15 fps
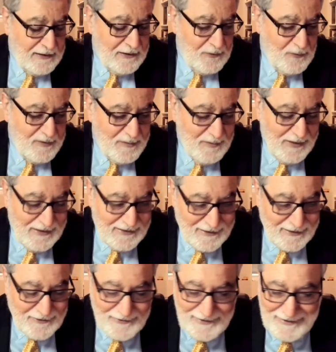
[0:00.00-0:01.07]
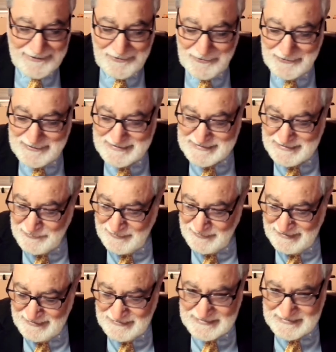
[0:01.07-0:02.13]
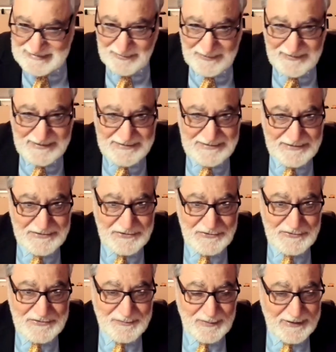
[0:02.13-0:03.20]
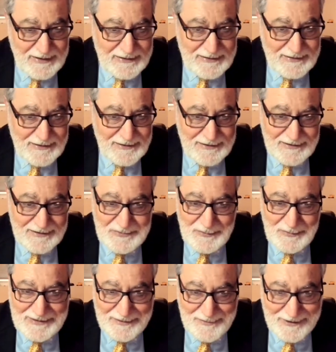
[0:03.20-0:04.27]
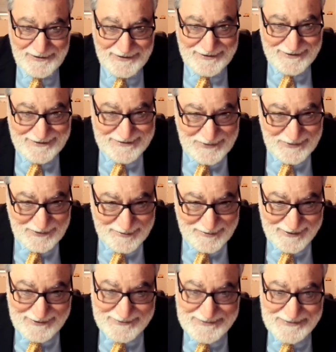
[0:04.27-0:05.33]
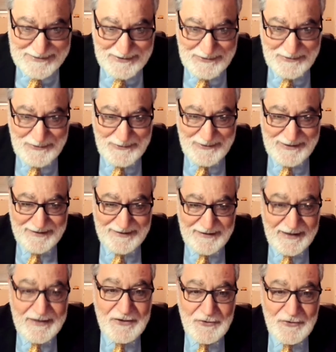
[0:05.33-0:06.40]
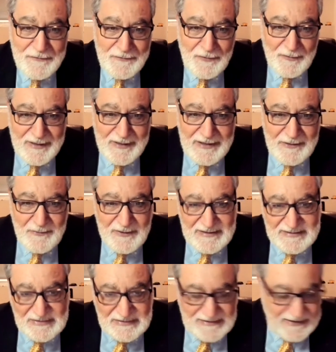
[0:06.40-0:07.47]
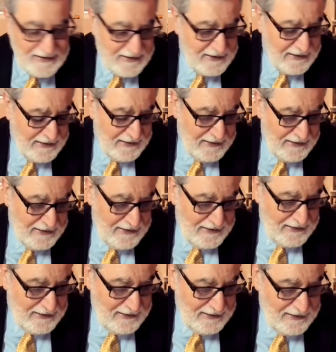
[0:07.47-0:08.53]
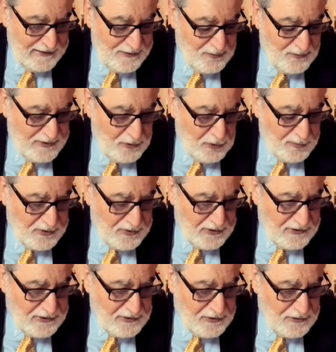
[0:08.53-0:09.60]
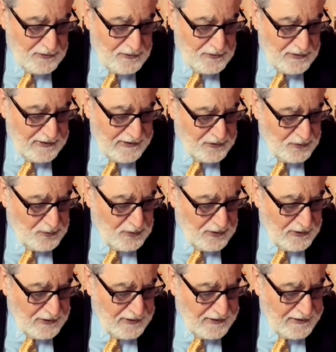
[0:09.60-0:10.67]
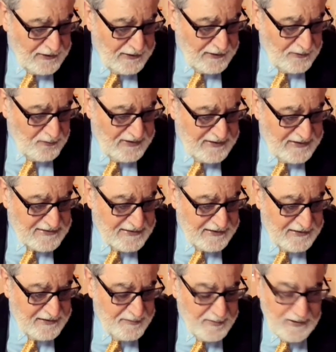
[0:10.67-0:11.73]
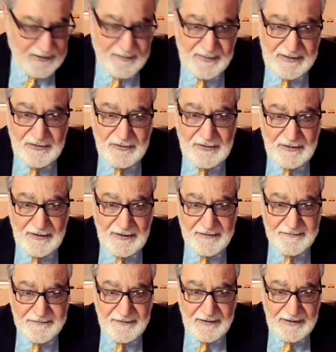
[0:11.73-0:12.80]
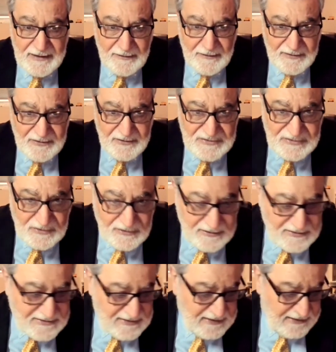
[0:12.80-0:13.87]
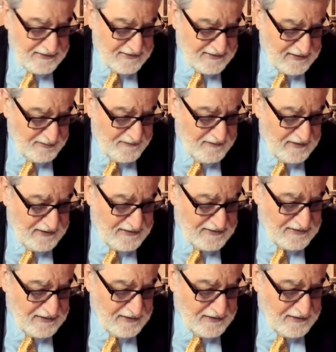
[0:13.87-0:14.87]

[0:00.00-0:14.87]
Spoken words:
We might agree or disagree on some of these issues, but that's what America is all about. So thank you for being with us today. And we hope to continue to work with the State Department to clarify our concerns and some of these